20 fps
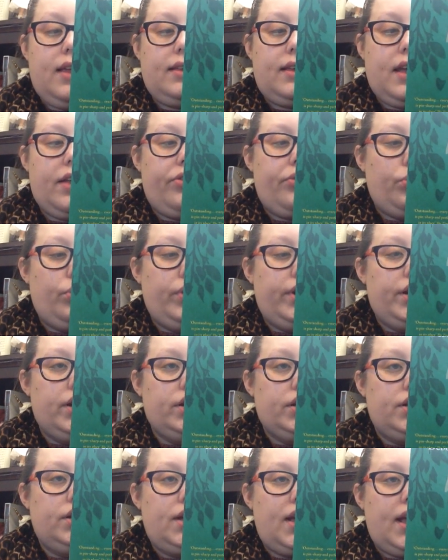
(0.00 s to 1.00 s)
gets
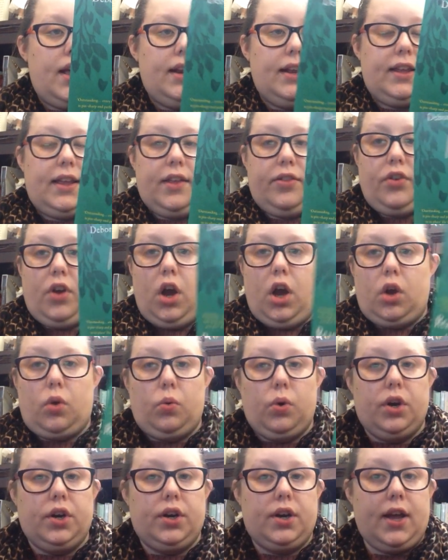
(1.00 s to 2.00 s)
weird and it gets
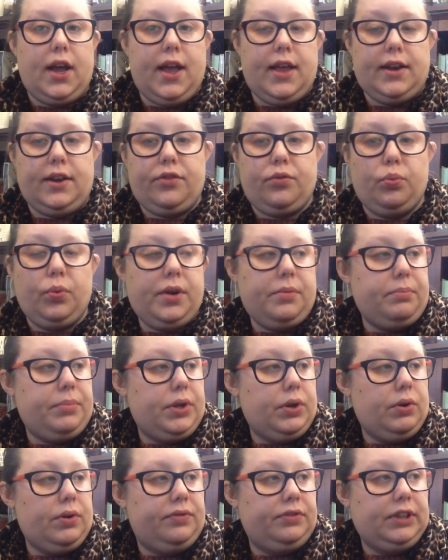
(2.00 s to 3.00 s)
awkward and it's written
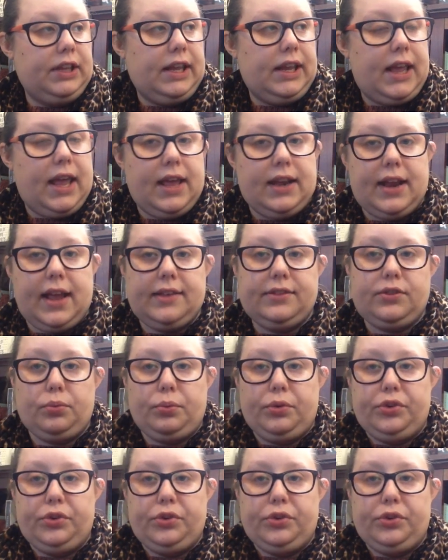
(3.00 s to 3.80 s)
beautifully. And as a